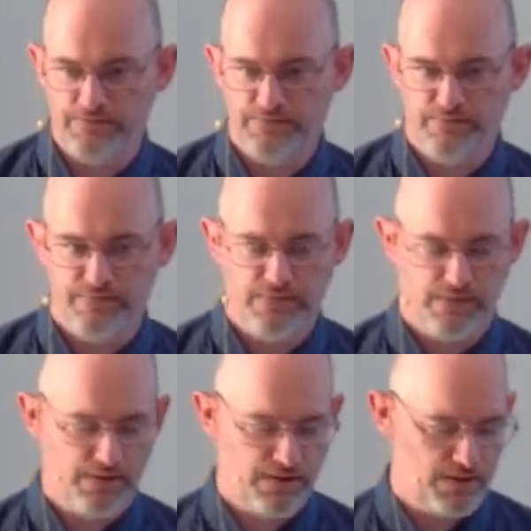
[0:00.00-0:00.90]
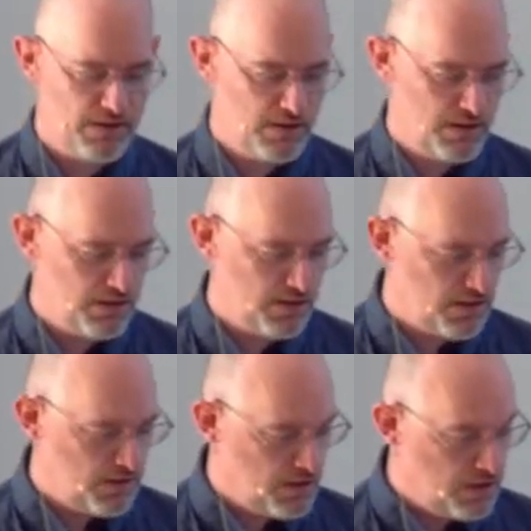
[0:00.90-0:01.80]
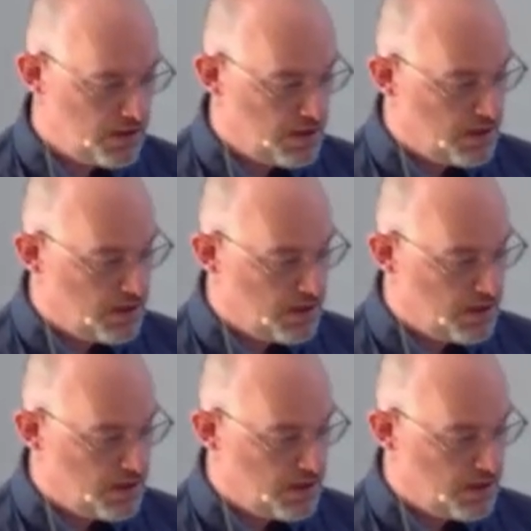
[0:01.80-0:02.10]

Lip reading: Nothing is said.